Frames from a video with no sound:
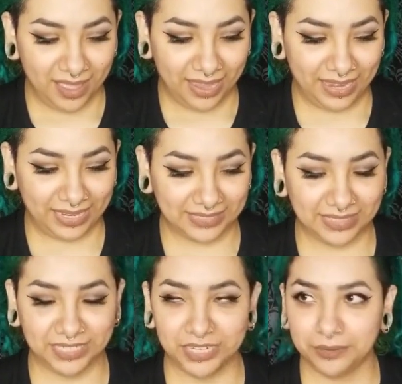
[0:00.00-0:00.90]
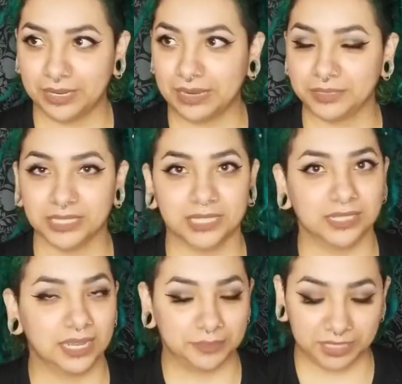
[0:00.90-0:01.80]
And I said, you know what, I'm just
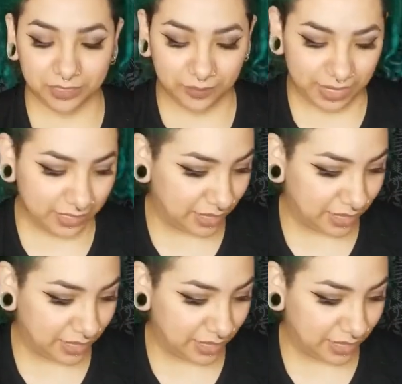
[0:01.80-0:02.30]
gonna wait.